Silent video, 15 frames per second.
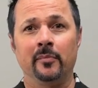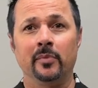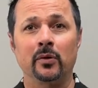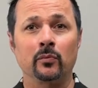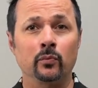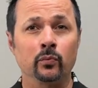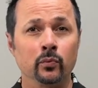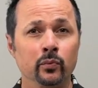But
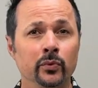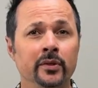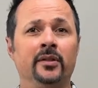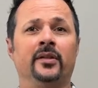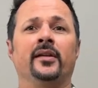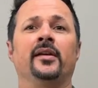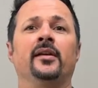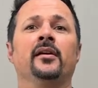
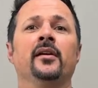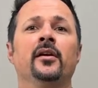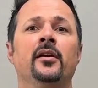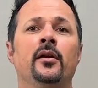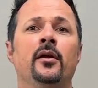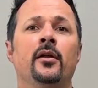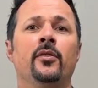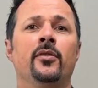really,
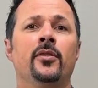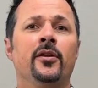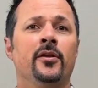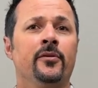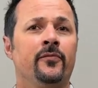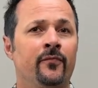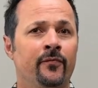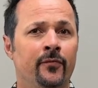the
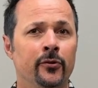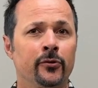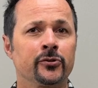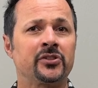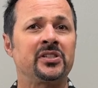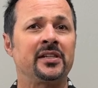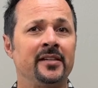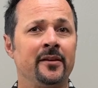
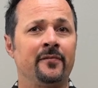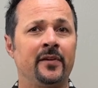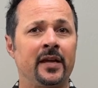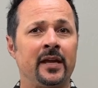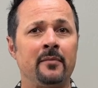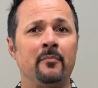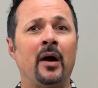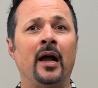first
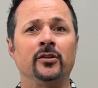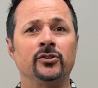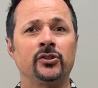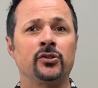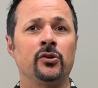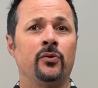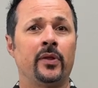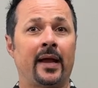significant
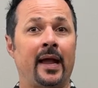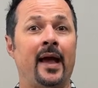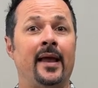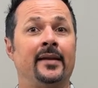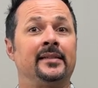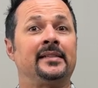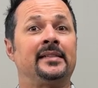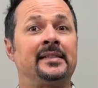milestone that
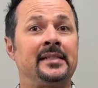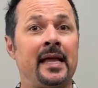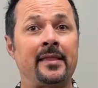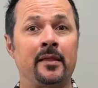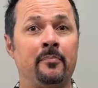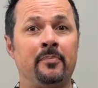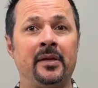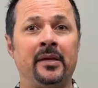kind of set
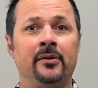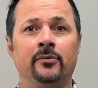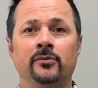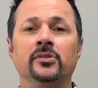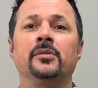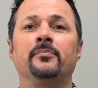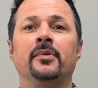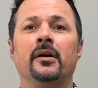the
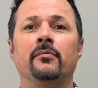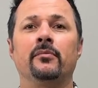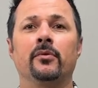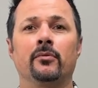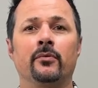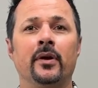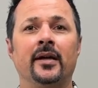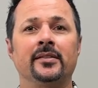Beatles above the
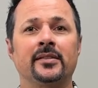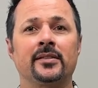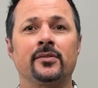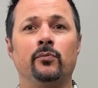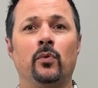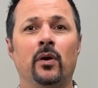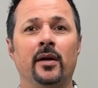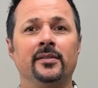rest
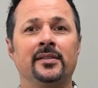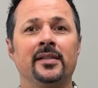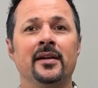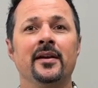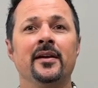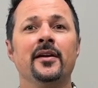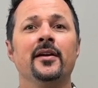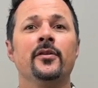was
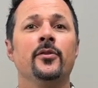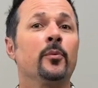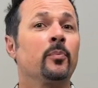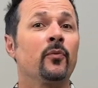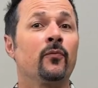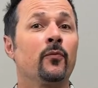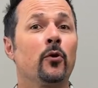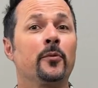their
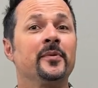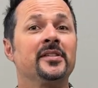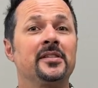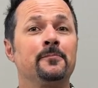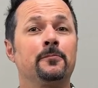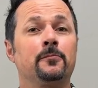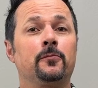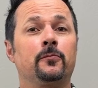performance
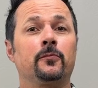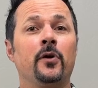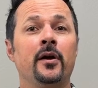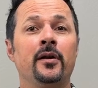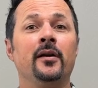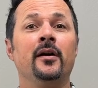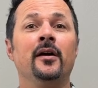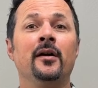in
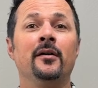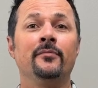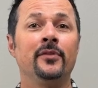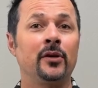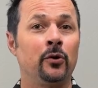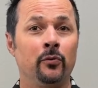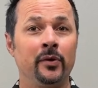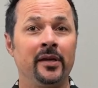front of the
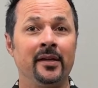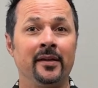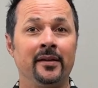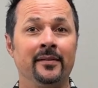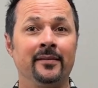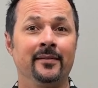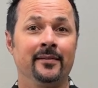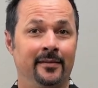Queen.